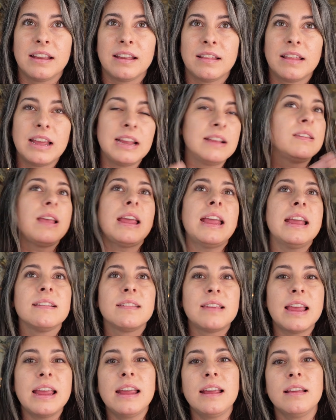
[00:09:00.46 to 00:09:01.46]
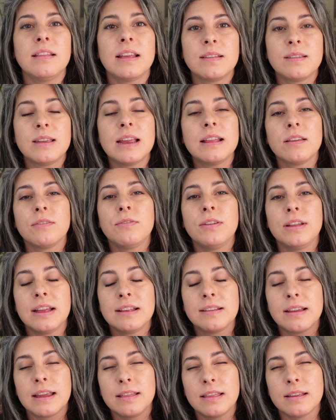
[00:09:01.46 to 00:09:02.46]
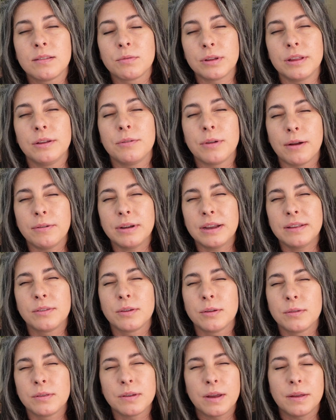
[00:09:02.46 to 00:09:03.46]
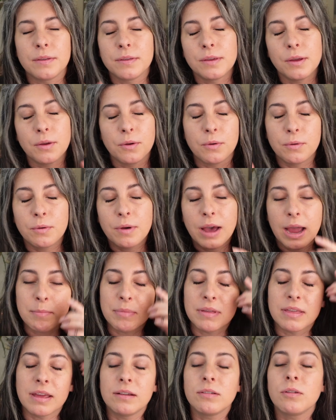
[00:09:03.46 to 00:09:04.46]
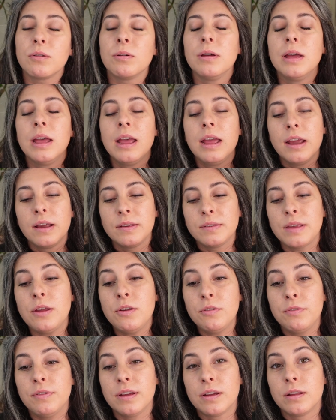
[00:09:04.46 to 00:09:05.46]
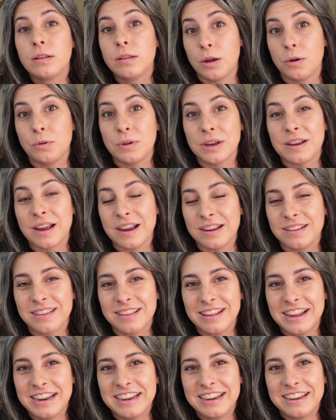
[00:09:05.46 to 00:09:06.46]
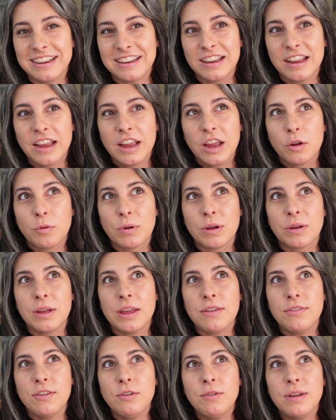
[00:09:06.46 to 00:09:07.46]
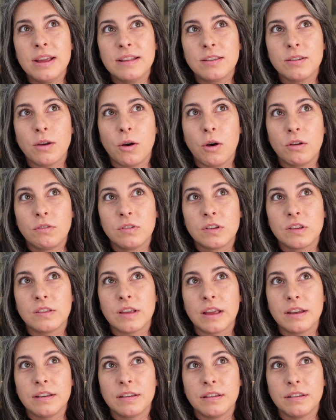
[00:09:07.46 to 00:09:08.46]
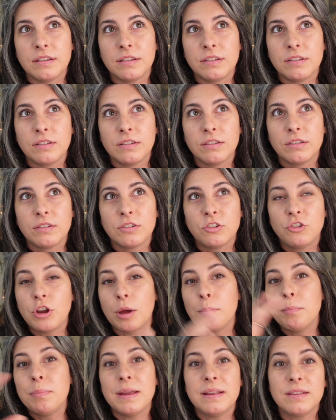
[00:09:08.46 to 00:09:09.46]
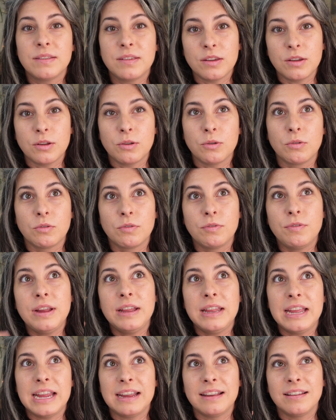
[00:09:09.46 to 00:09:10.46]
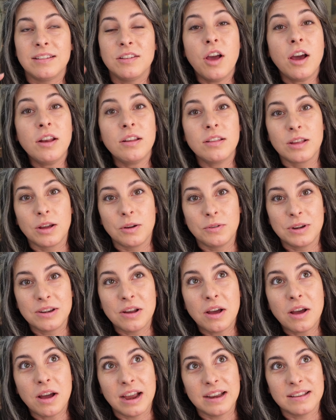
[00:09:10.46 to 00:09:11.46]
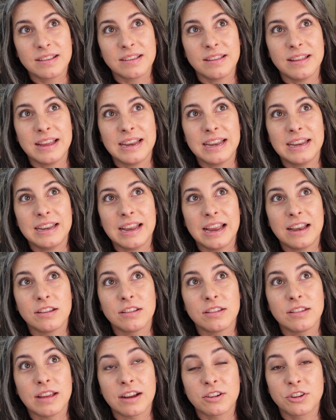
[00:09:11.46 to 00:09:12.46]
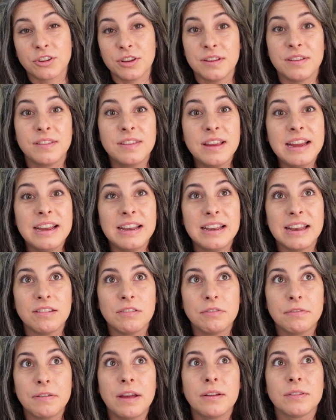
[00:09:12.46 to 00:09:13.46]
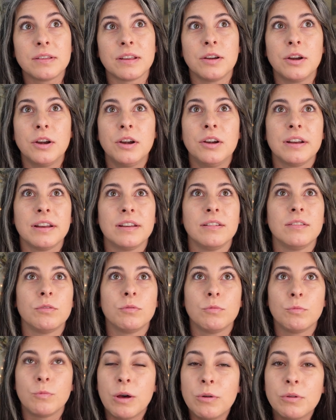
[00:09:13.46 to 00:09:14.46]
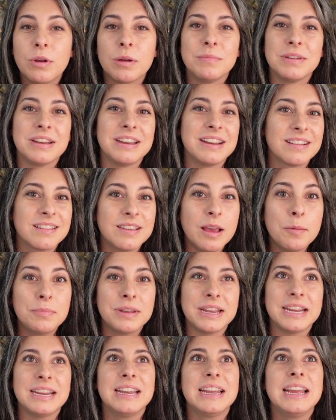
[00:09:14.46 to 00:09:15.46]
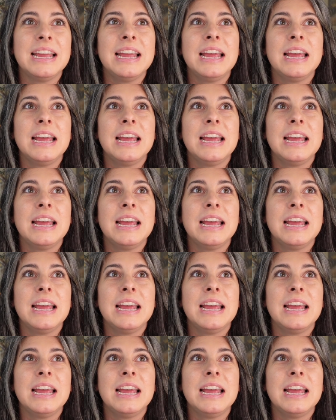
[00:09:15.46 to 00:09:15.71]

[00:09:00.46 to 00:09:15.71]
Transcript: like say let's get this really grounded so it's not so hypothetical. Say you feel alone and isolated. Well, if you get to all of a sudden jump into feeling not alone and not isolated, and actually seen and felt and heard and welcomed and accepted,